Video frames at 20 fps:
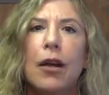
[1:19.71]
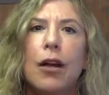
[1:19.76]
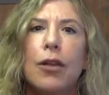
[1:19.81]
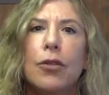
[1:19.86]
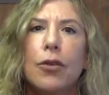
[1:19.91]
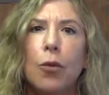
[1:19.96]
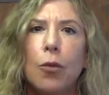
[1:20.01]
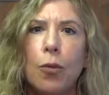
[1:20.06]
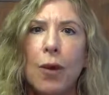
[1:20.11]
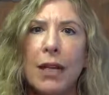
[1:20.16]

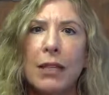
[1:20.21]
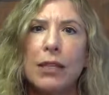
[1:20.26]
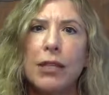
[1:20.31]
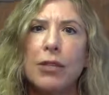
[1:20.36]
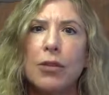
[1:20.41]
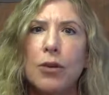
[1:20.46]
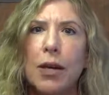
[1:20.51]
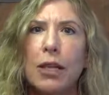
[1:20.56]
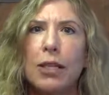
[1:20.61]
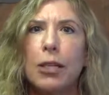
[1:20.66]
The
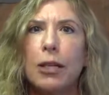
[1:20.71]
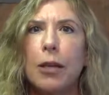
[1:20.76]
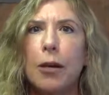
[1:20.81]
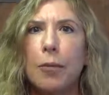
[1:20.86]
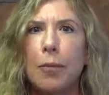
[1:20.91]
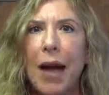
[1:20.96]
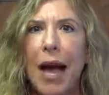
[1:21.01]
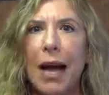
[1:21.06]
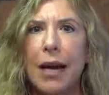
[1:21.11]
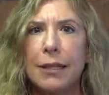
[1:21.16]
registration
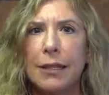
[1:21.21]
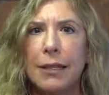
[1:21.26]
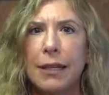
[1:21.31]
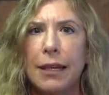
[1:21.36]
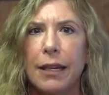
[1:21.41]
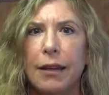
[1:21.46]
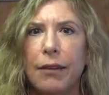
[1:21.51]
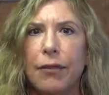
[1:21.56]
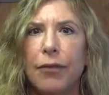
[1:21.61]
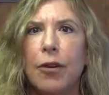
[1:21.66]

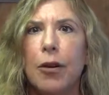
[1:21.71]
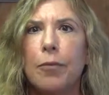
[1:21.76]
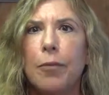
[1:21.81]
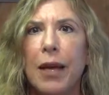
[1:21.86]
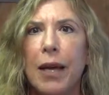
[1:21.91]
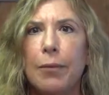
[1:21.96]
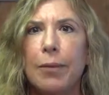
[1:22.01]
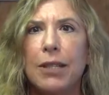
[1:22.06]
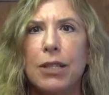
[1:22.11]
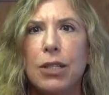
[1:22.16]
capacity for a
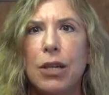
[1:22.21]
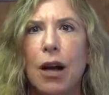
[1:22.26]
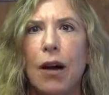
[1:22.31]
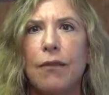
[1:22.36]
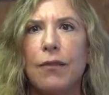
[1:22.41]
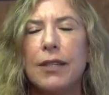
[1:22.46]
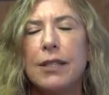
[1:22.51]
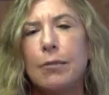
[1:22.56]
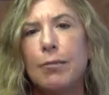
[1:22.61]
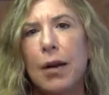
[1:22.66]
baby
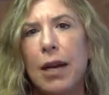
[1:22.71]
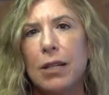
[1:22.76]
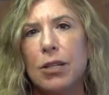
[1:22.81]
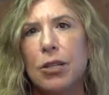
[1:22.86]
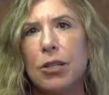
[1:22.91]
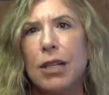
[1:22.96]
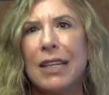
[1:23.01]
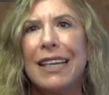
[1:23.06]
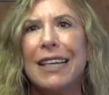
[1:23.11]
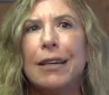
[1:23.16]
shelf is
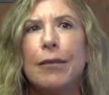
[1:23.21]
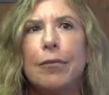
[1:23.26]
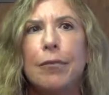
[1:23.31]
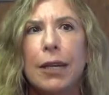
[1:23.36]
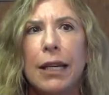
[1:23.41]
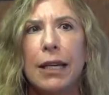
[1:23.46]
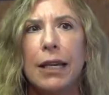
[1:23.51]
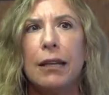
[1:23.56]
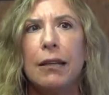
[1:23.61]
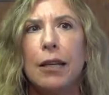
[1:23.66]
measured
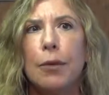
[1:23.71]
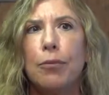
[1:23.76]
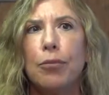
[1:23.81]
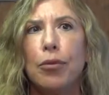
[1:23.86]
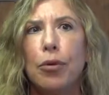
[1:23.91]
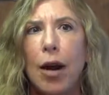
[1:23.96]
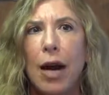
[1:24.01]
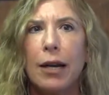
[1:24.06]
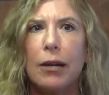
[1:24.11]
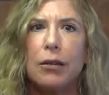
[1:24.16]
immediately
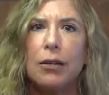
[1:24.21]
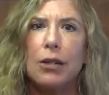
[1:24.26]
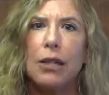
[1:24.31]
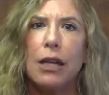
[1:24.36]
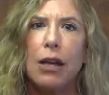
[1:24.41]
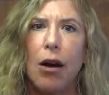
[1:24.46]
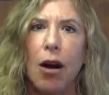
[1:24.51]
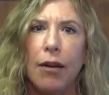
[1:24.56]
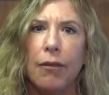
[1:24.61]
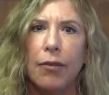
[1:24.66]
prior to
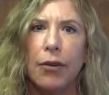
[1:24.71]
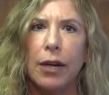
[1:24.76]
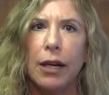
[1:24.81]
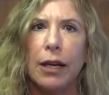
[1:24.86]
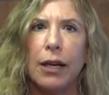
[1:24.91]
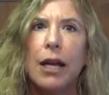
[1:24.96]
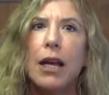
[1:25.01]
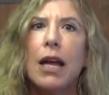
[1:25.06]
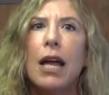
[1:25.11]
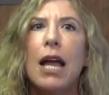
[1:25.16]
the
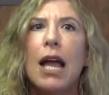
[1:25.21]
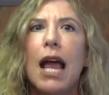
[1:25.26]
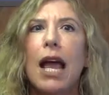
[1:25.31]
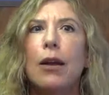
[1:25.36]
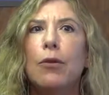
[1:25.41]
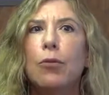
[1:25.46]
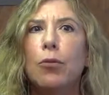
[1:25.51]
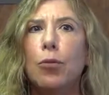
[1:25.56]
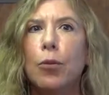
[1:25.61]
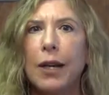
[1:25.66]
offering
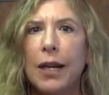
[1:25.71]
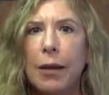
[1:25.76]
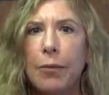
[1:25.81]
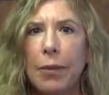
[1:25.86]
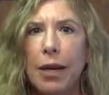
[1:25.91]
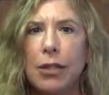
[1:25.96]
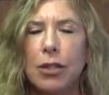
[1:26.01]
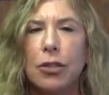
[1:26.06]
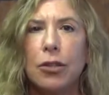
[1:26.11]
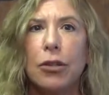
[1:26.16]
and
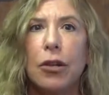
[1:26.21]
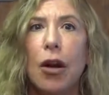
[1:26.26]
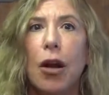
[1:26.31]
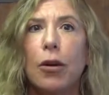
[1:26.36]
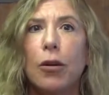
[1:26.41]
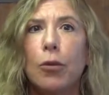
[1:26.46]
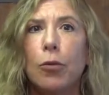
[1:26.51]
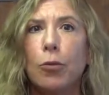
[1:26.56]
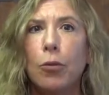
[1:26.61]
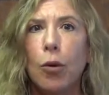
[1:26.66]
remeasured
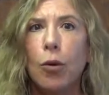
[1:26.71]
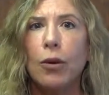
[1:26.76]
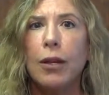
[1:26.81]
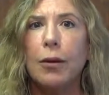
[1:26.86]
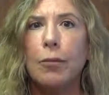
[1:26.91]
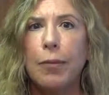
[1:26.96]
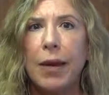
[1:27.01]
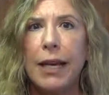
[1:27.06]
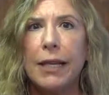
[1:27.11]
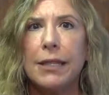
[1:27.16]
on a
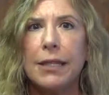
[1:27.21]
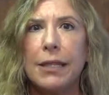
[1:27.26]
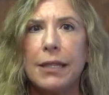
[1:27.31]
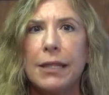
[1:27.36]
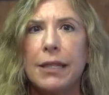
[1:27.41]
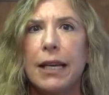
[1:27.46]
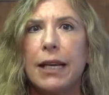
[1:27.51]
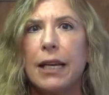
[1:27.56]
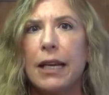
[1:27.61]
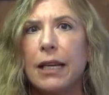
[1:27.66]
rolling
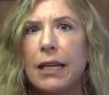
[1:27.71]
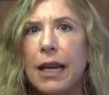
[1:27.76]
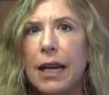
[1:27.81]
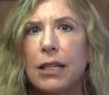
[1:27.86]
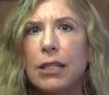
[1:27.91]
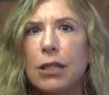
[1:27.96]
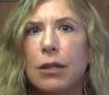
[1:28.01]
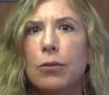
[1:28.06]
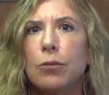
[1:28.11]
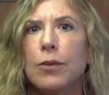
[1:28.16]
basis in
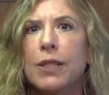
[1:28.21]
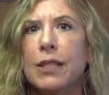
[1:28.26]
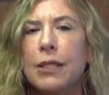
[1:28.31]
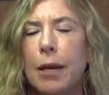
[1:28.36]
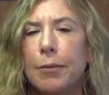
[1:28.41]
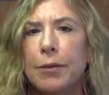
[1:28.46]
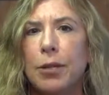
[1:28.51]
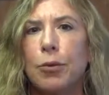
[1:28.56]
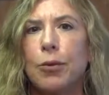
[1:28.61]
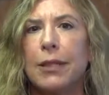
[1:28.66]
connection with
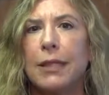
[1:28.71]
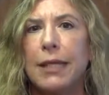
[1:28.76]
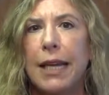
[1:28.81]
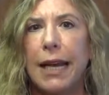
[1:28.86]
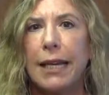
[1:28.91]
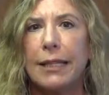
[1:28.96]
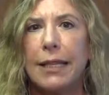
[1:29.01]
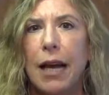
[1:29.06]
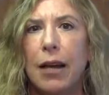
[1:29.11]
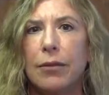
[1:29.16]
subsequent
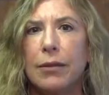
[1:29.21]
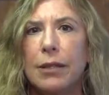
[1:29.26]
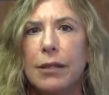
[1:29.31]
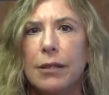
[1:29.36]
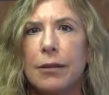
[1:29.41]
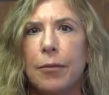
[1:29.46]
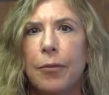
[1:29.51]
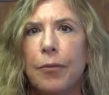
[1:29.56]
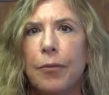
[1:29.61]
takedowns.